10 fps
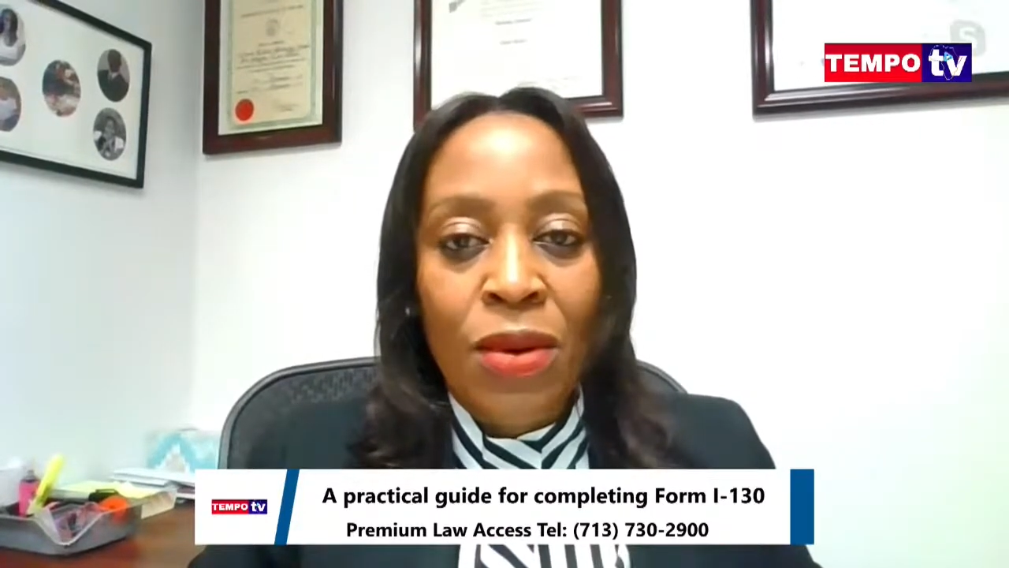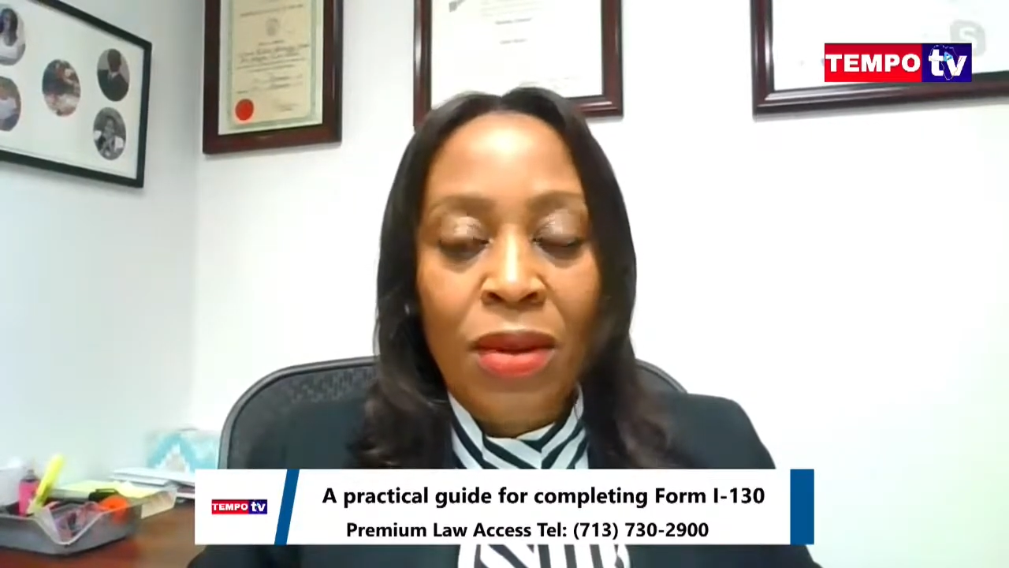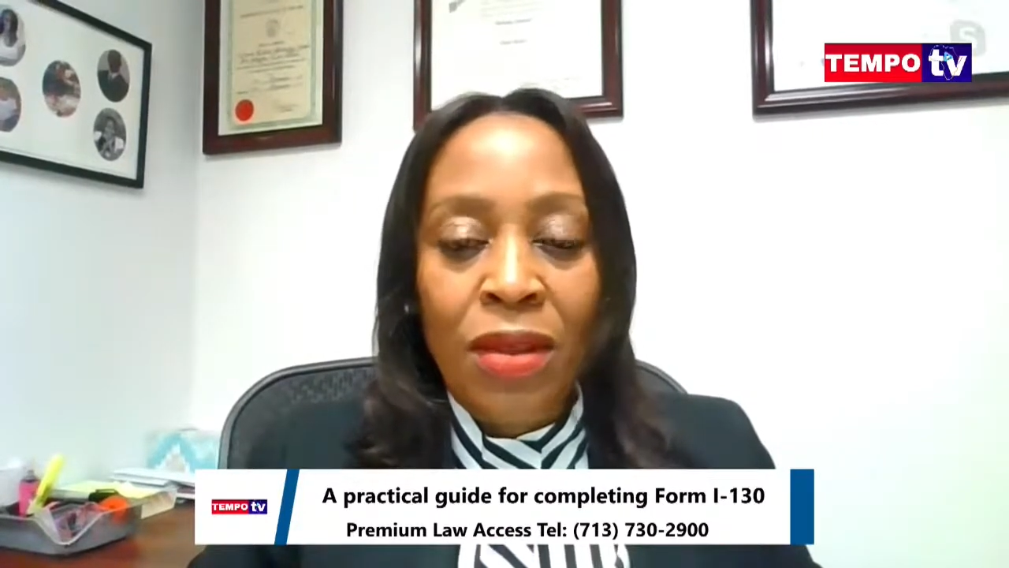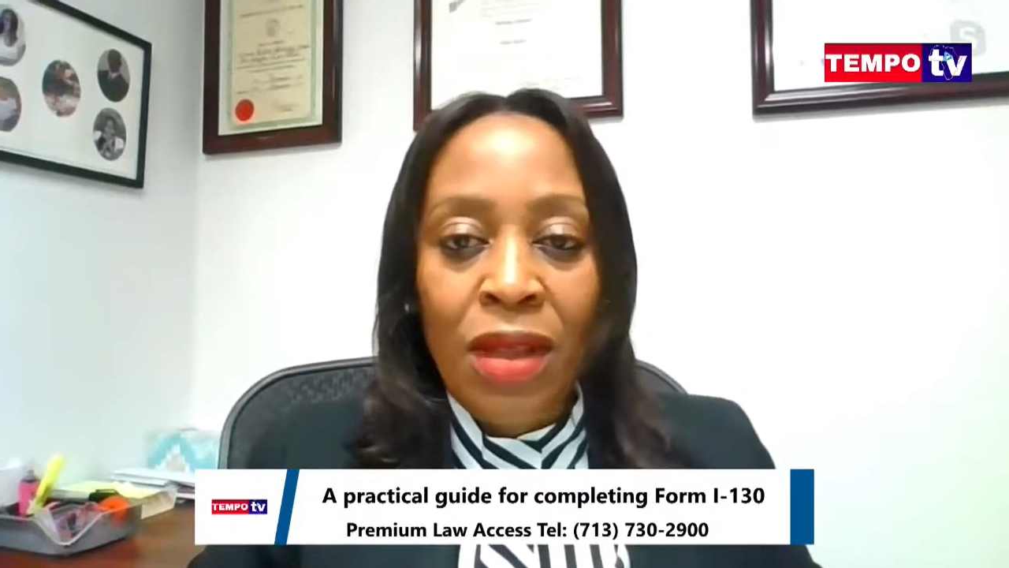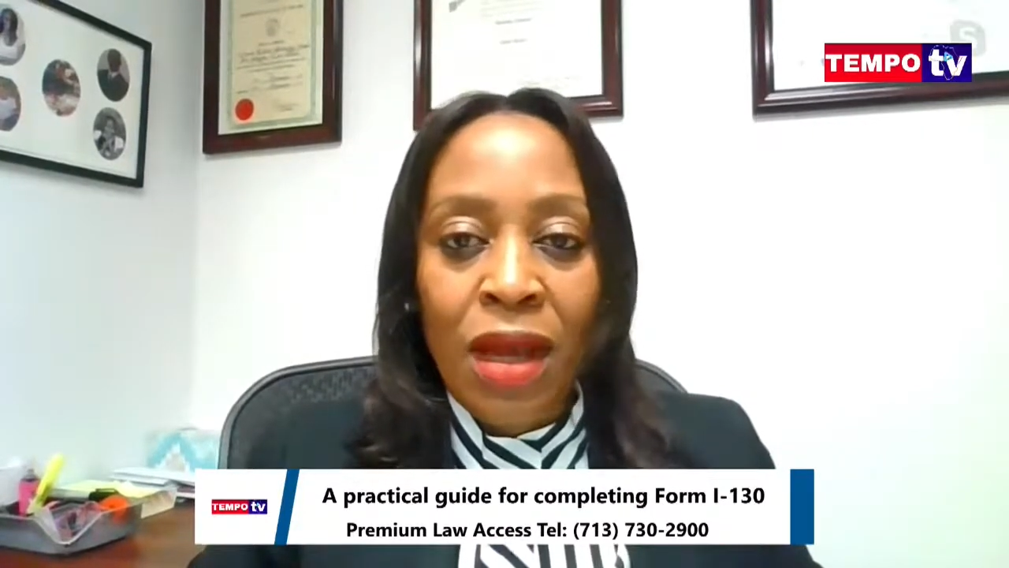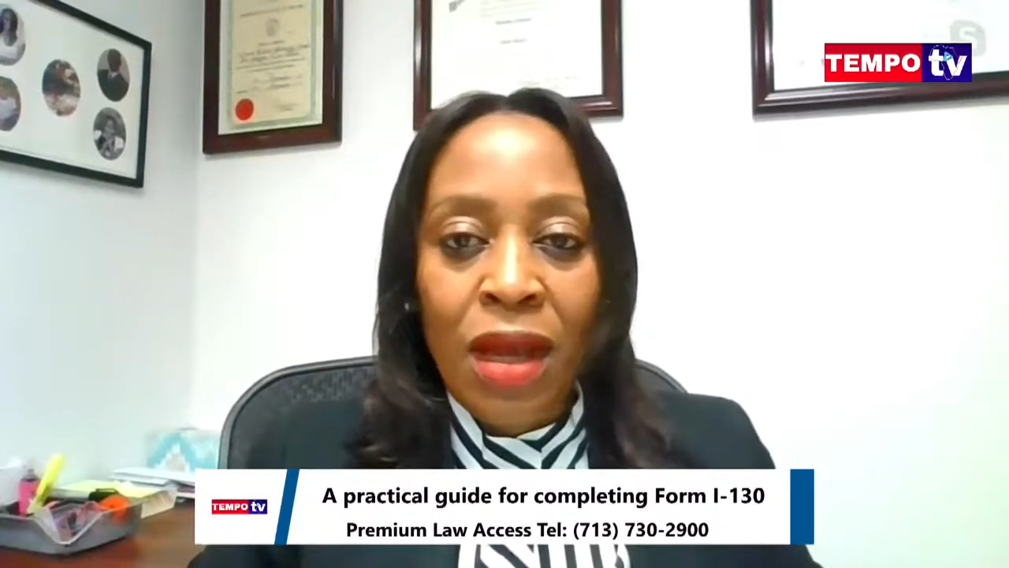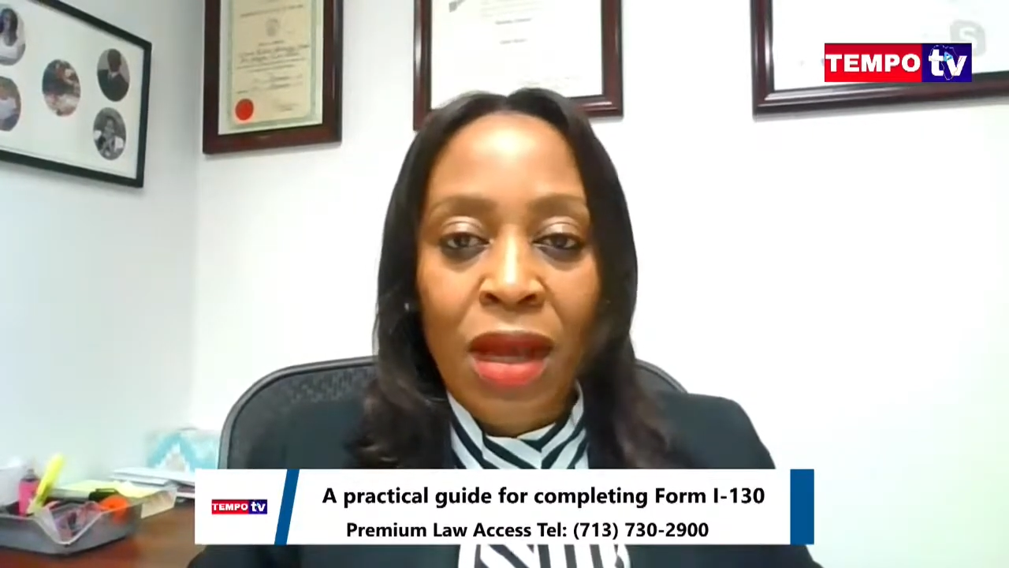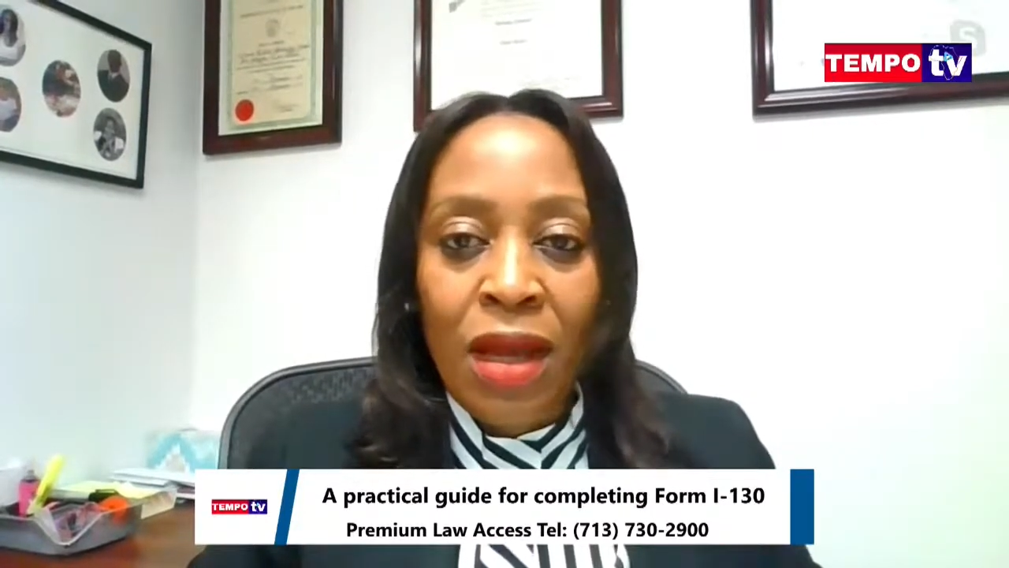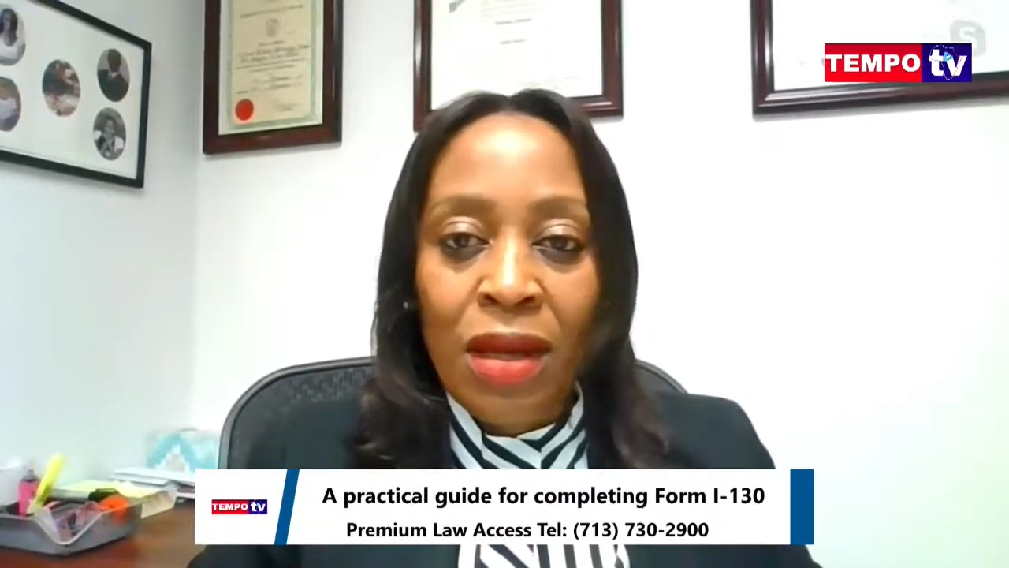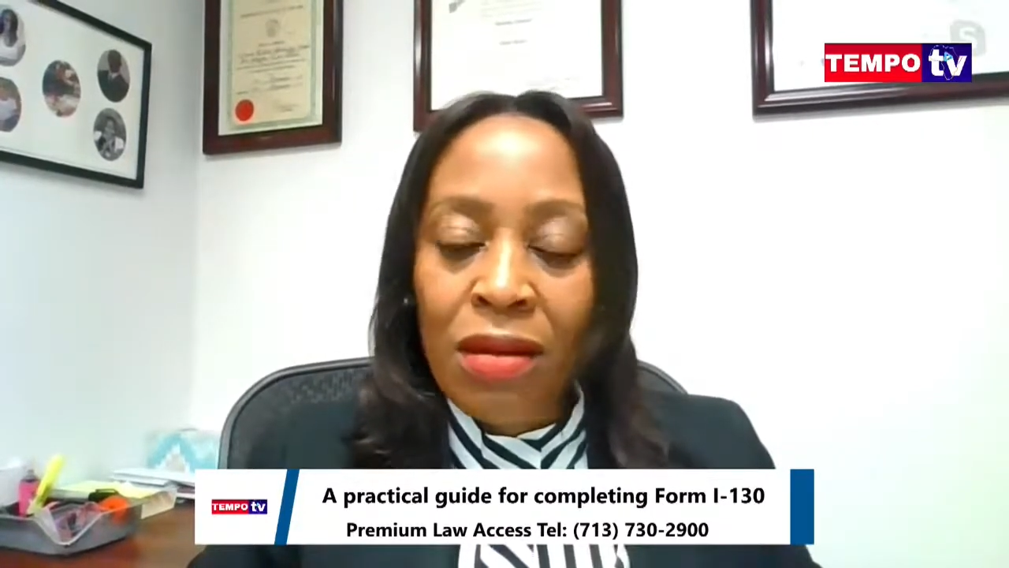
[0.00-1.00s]
more,
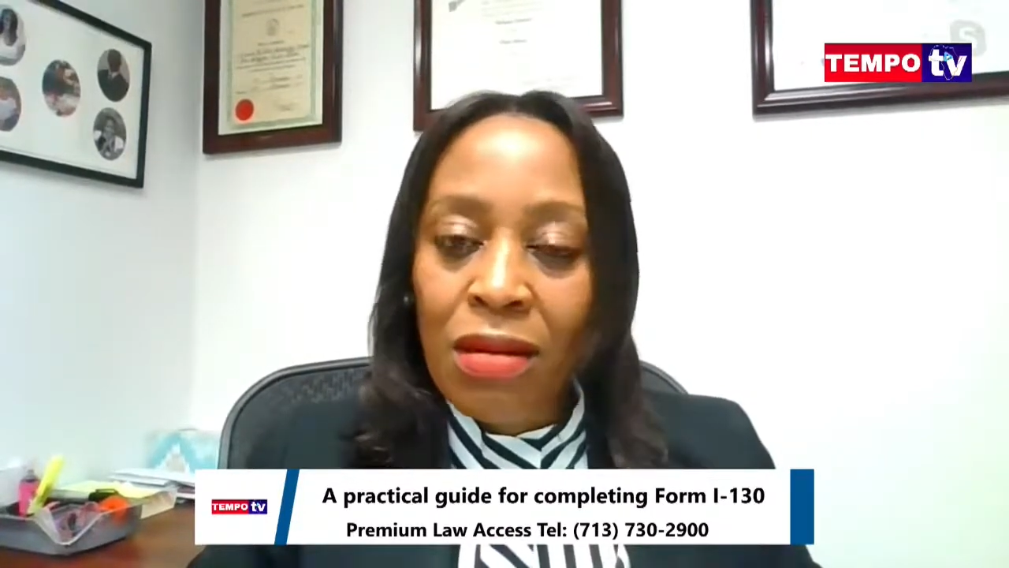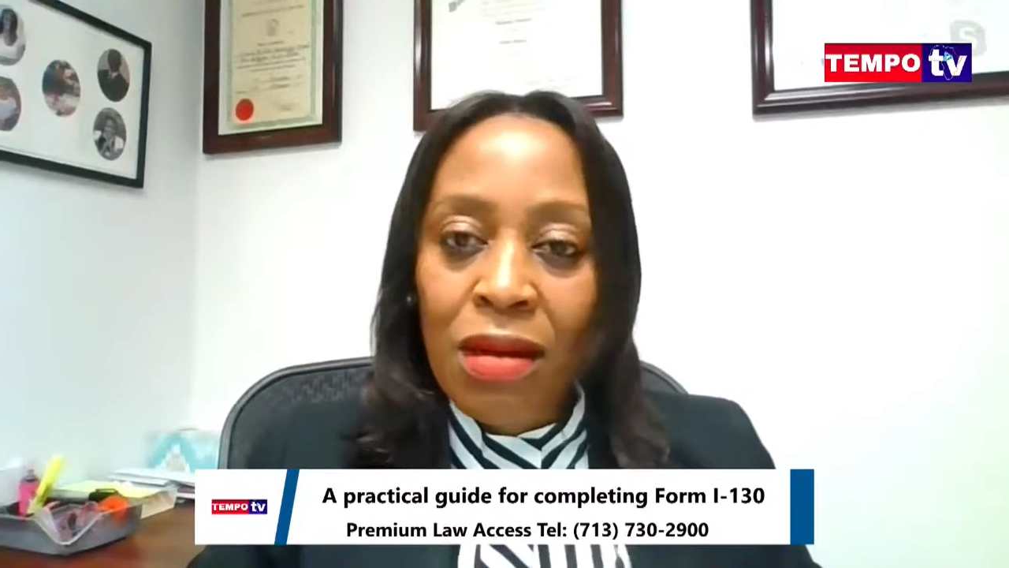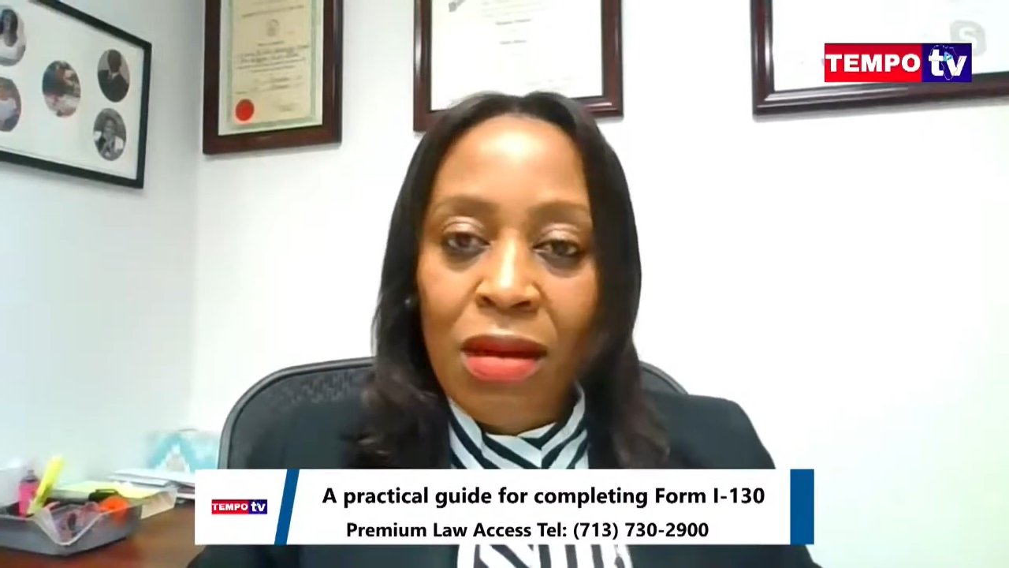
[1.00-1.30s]
then